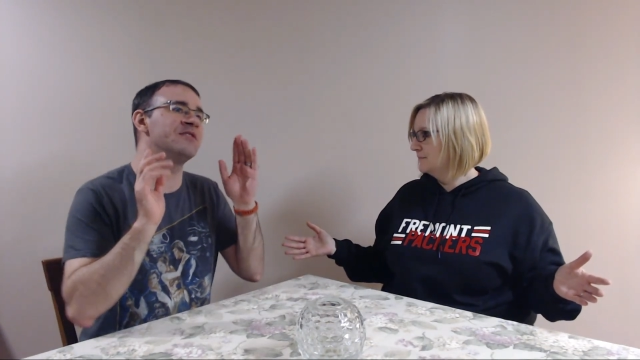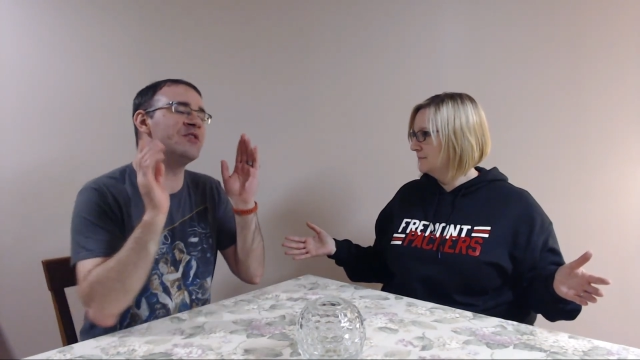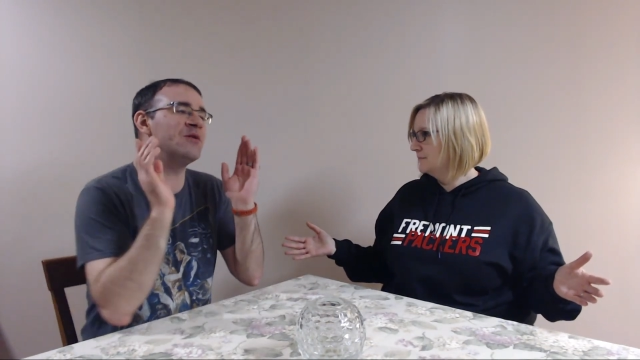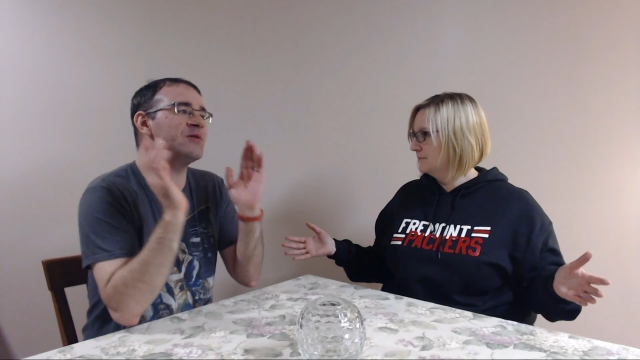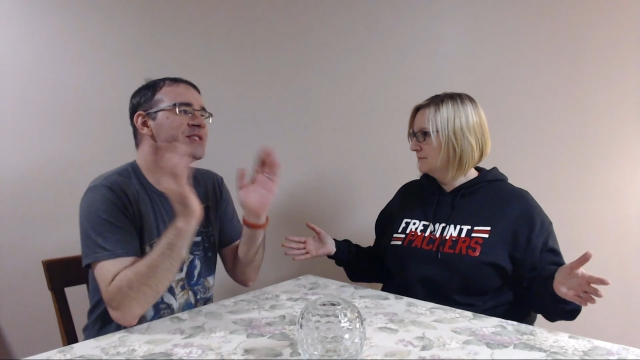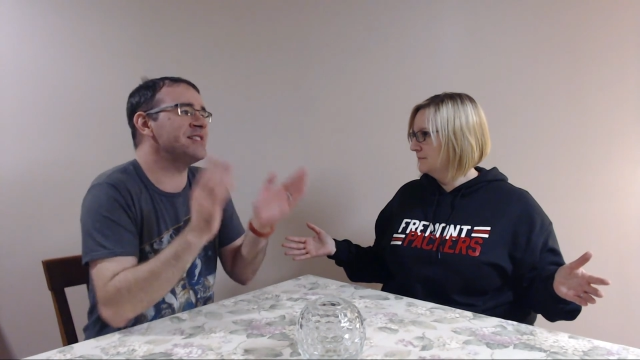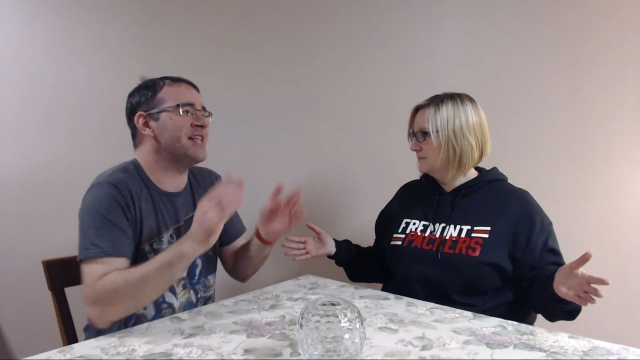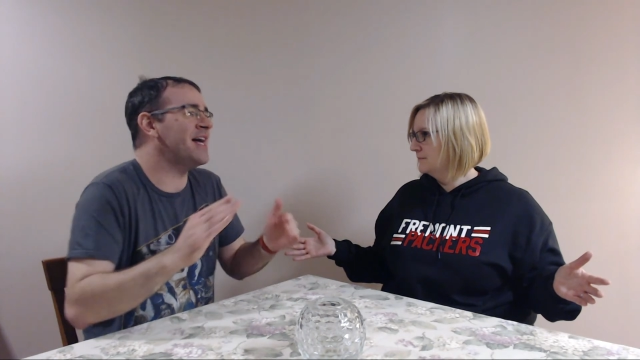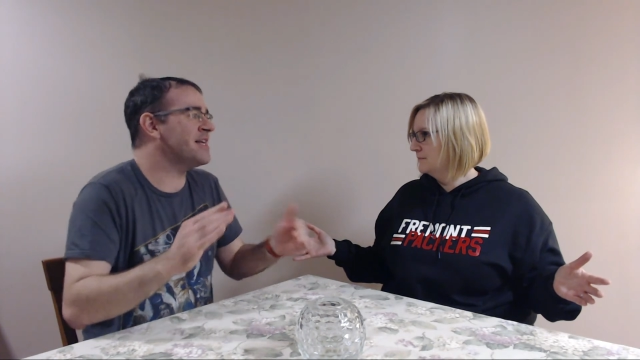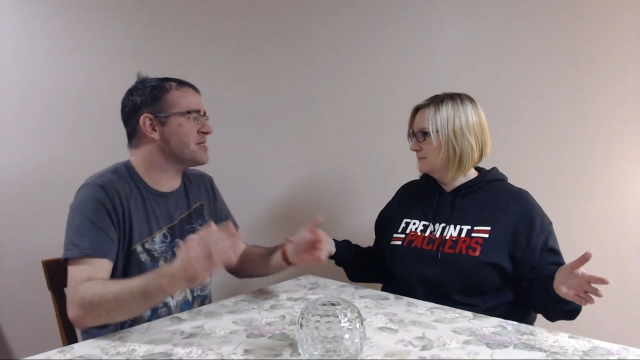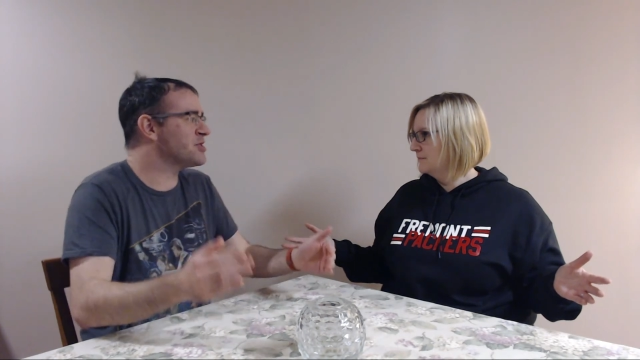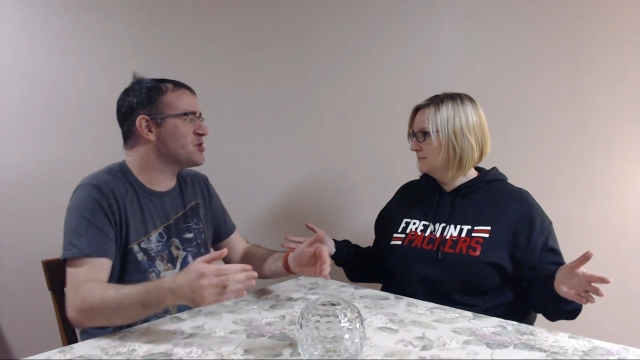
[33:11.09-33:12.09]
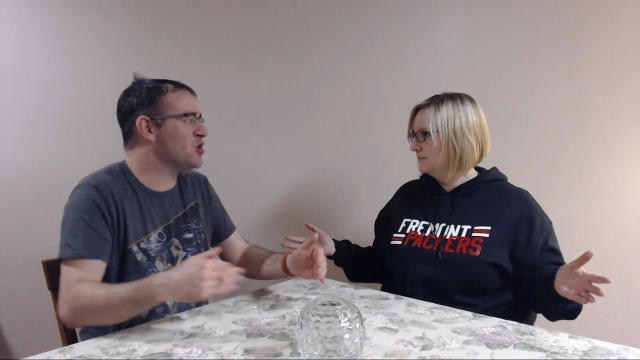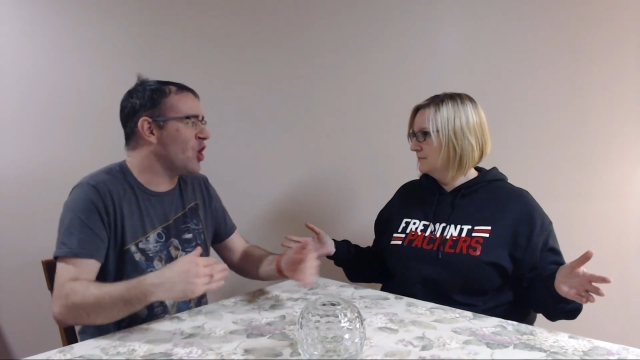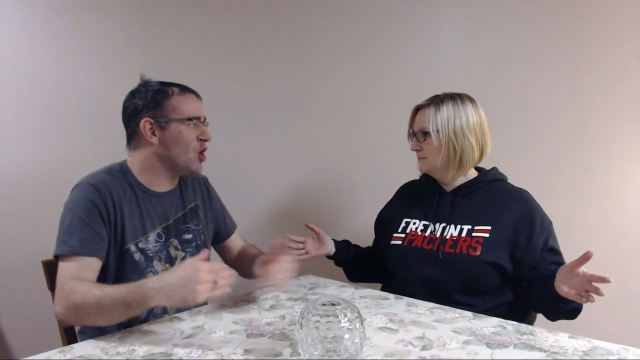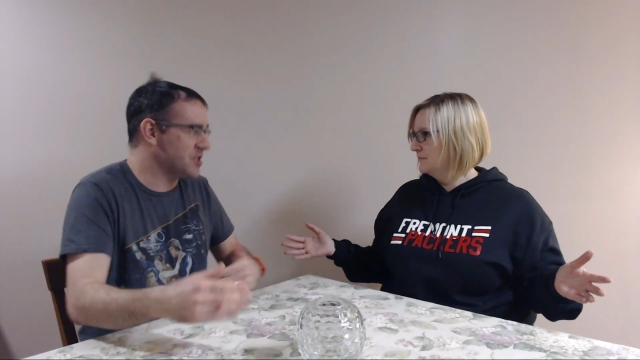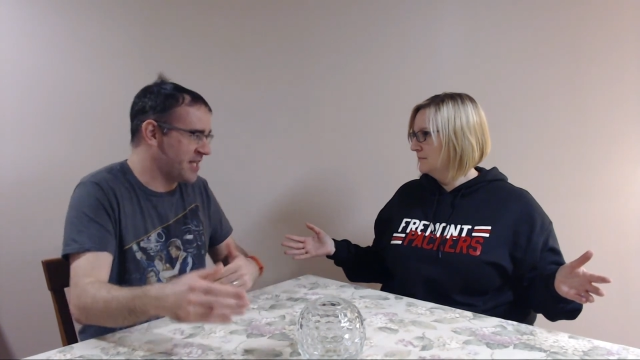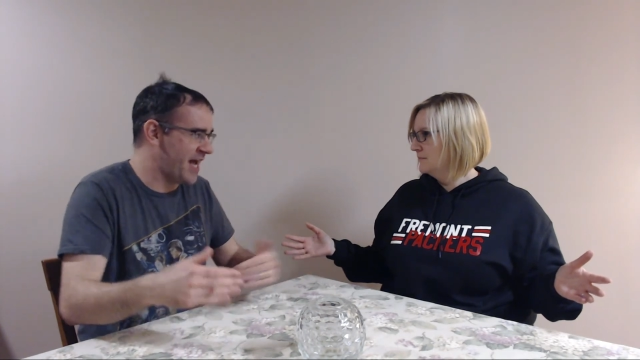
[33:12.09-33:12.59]
Speaker 1: there was a lot of
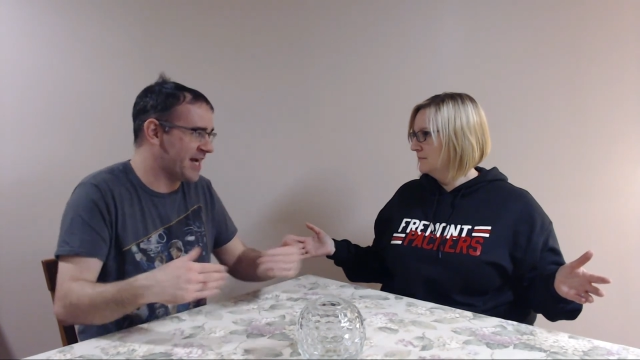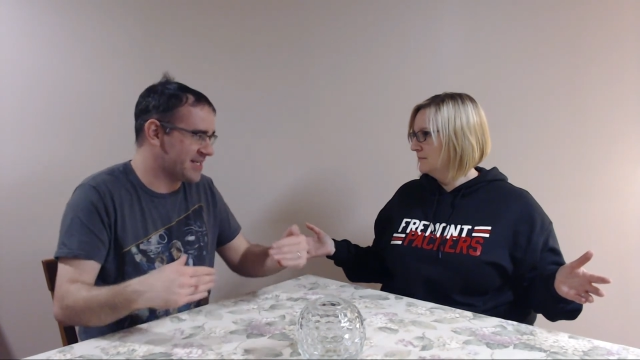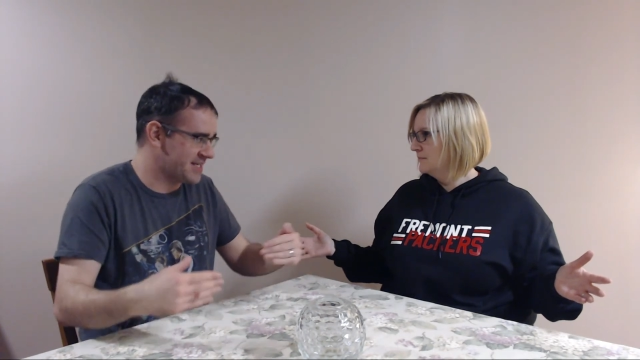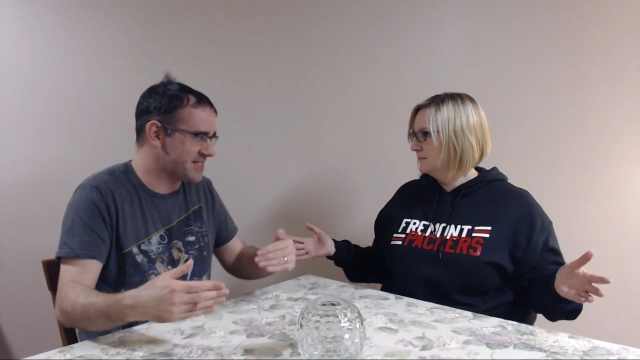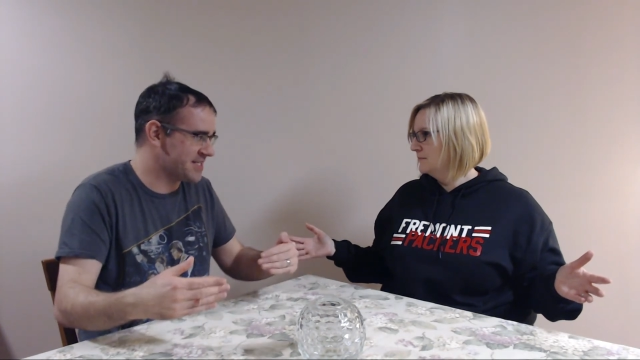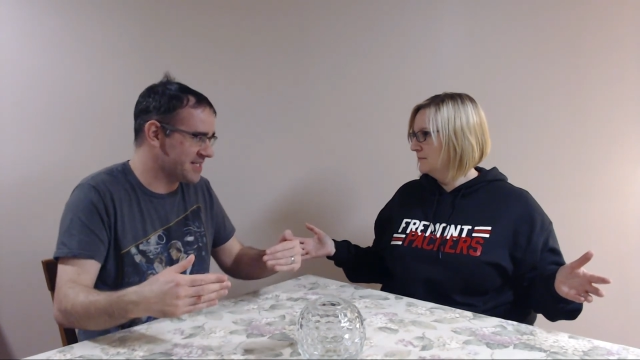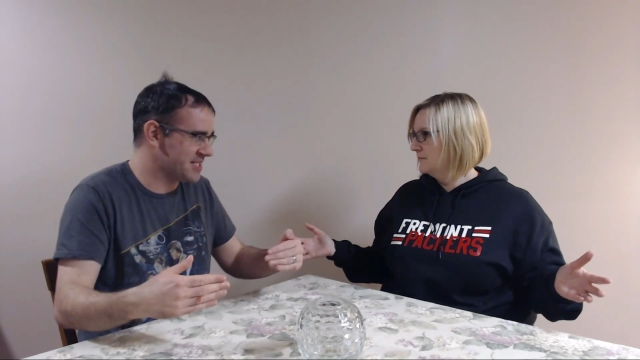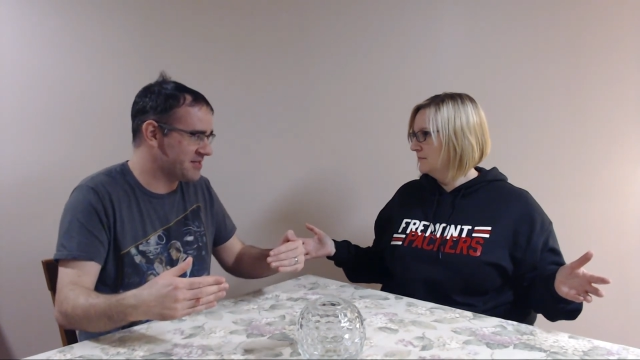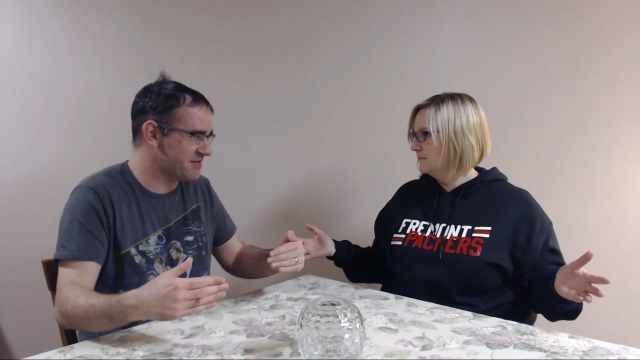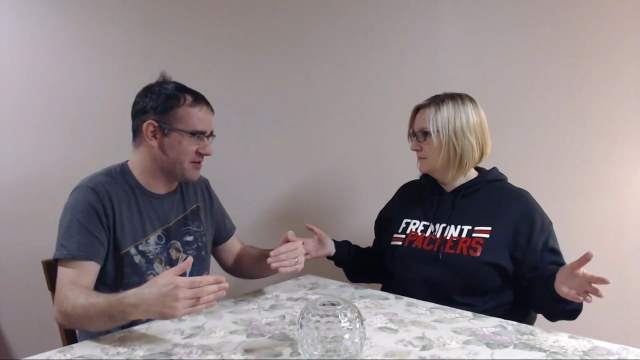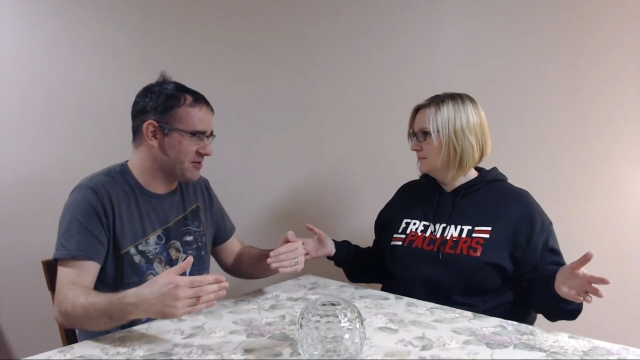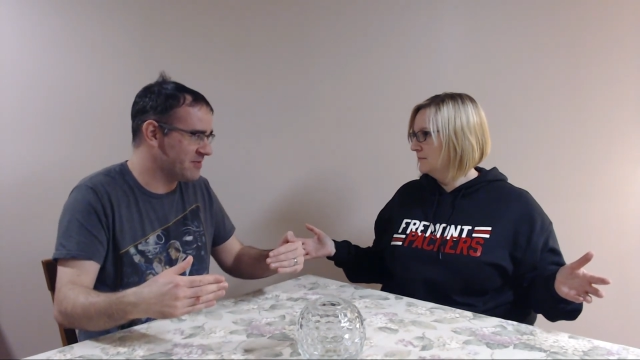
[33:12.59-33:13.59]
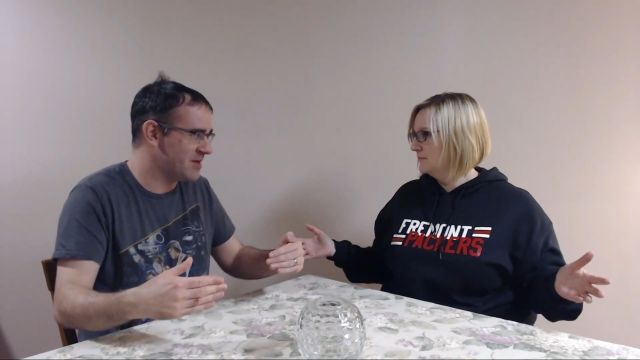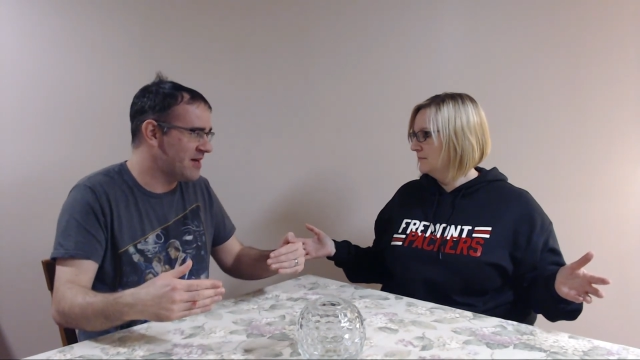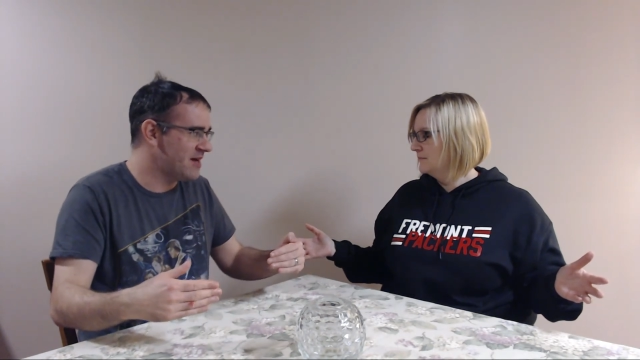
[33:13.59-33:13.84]
stall tactics in this film